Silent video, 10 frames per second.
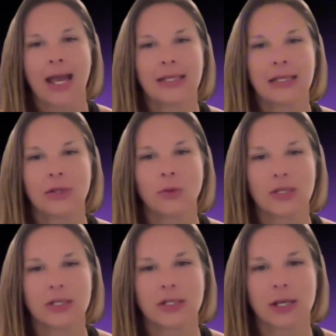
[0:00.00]
I think the
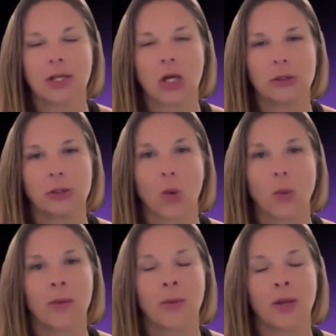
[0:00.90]
risk is a lot
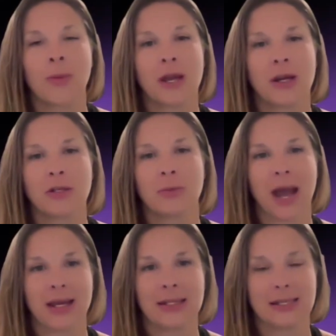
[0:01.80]
lower compared to
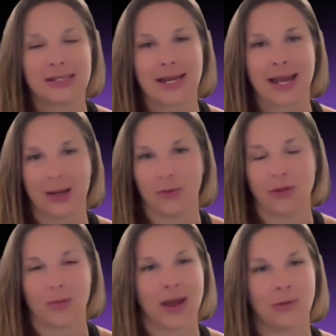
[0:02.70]
back in the day
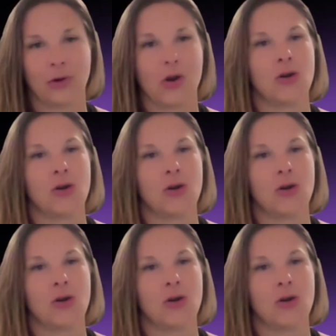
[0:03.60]
with your Mt.